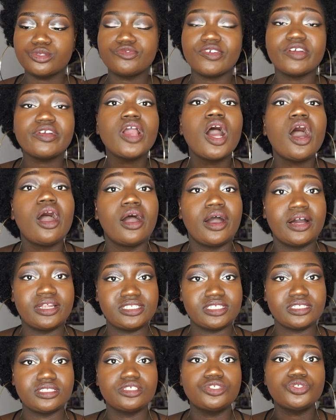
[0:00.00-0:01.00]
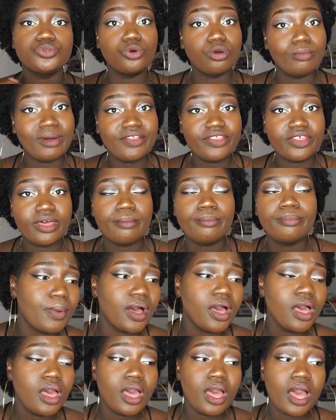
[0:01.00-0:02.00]
very hard to talk about them,
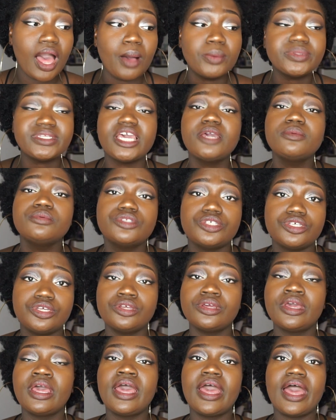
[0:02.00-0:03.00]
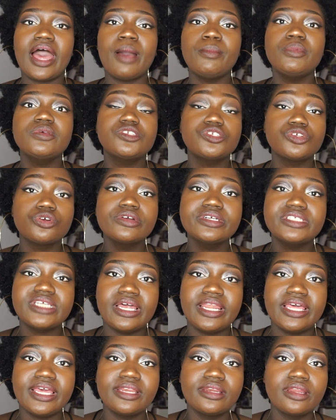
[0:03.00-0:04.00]
but I was able to. And with
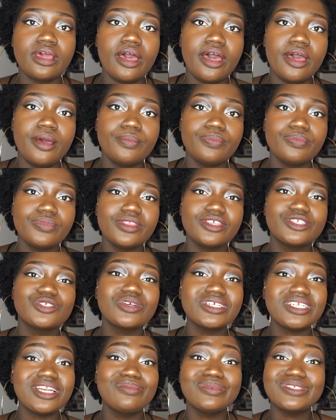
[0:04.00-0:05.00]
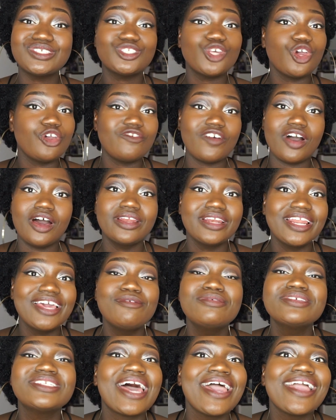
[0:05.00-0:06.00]
storytelling was so fun. It
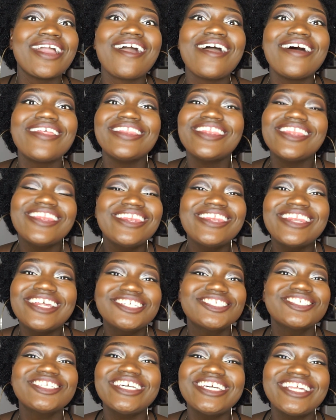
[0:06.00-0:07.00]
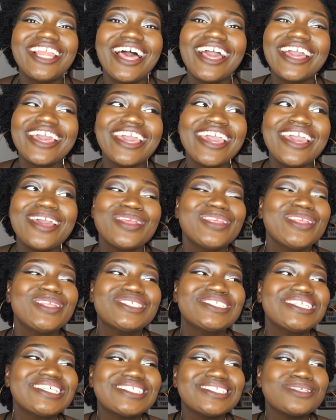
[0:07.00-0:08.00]
was like literally like
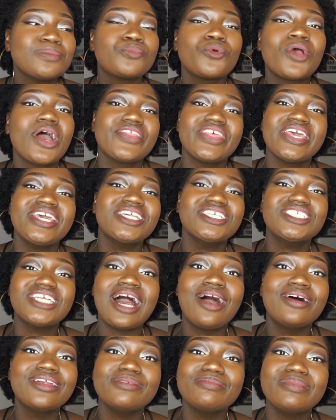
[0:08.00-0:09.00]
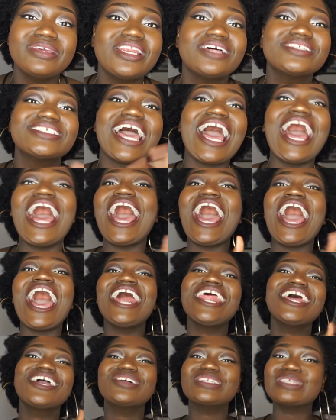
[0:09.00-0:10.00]
it just brought out the inner child in me, and I was like,
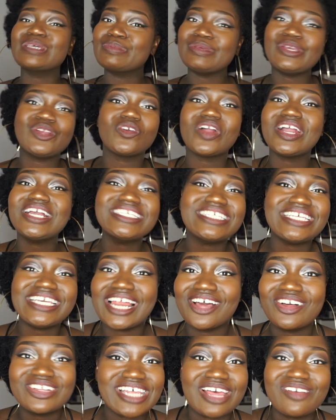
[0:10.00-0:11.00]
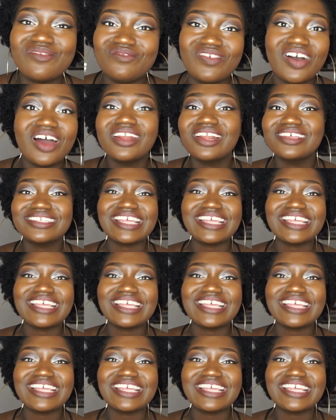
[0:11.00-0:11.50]
I got to be crazy, I got to have fun.